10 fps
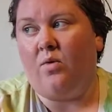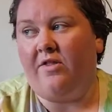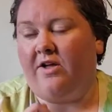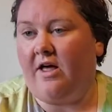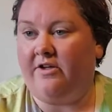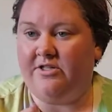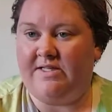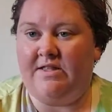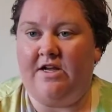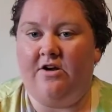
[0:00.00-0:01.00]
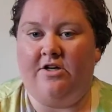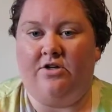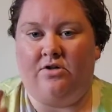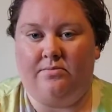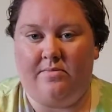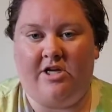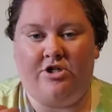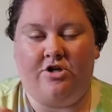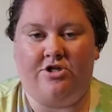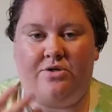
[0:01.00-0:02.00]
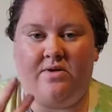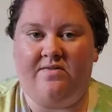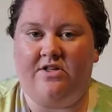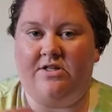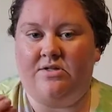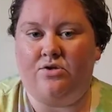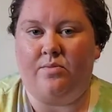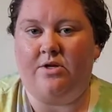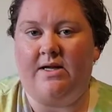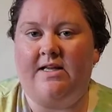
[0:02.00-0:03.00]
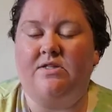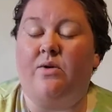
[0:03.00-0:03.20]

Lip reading: while the color is in there, and it'll make sure to evenly distribute it.